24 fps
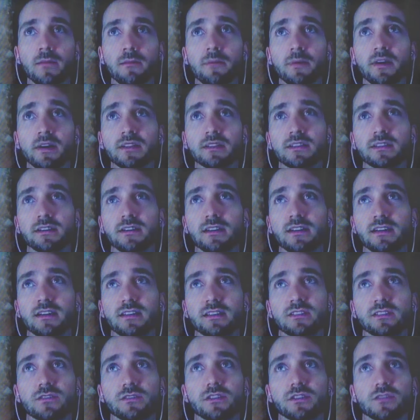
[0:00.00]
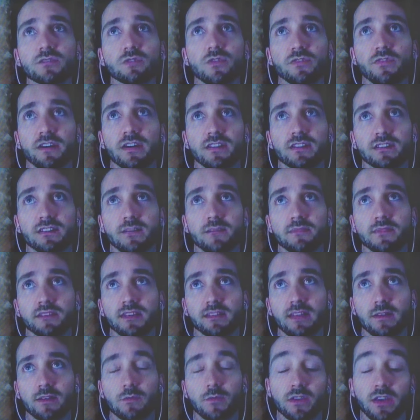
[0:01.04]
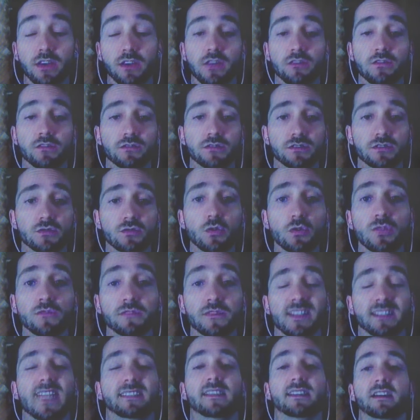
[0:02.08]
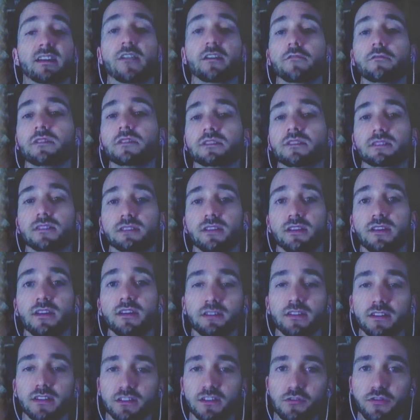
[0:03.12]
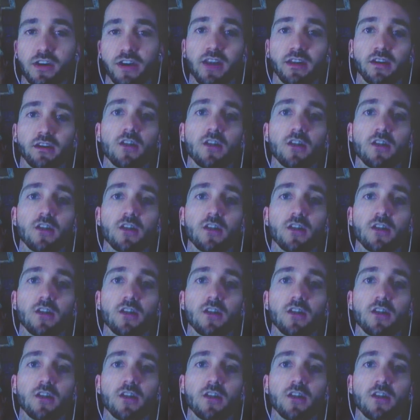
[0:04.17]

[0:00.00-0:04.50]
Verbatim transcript: But as soon as we find something that we can use sort of as currency in a training